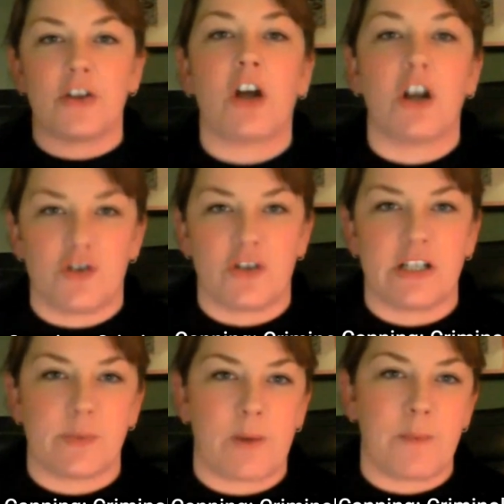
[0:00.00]

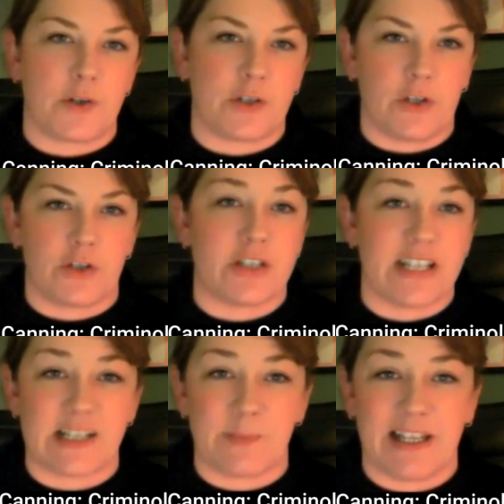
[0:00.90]
countries where persecution
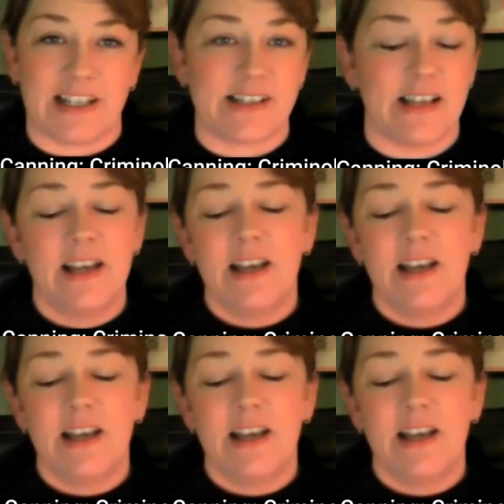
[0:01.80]
takes place.